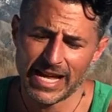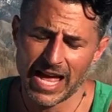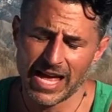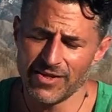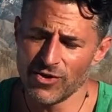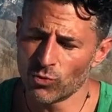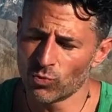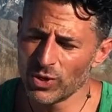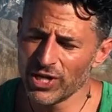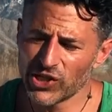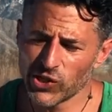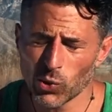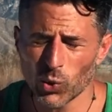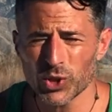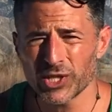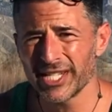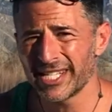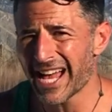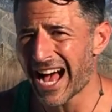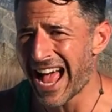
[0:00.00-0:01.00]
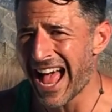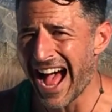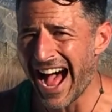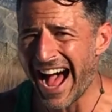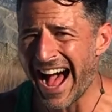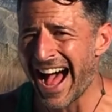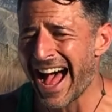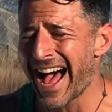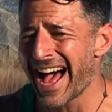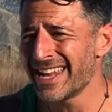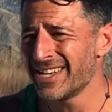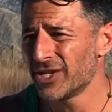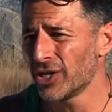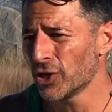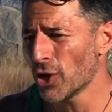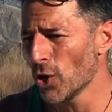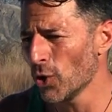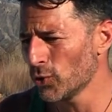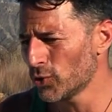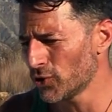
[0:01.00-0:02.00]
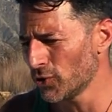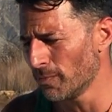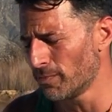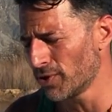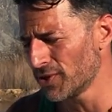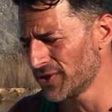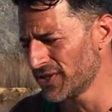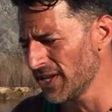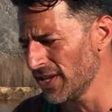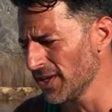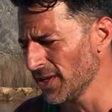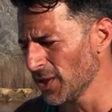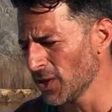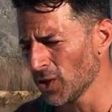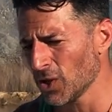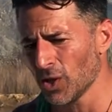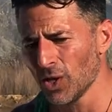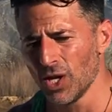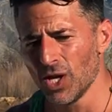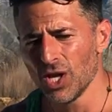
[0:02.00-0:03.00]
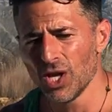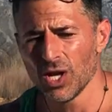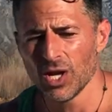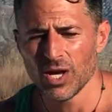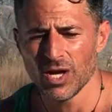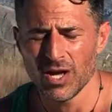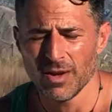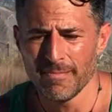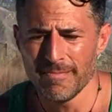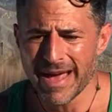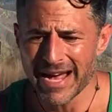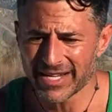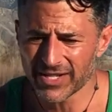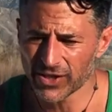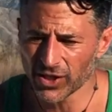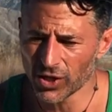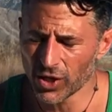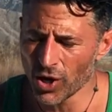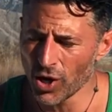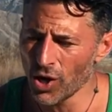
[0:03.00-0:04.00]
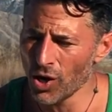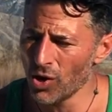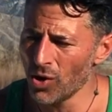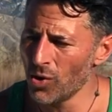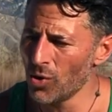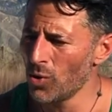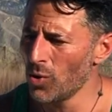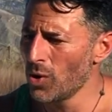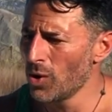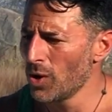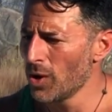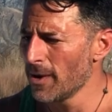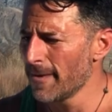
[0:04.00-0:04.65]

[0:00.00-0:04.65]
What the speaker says: and the resources I had to go to Brazil, Mexico,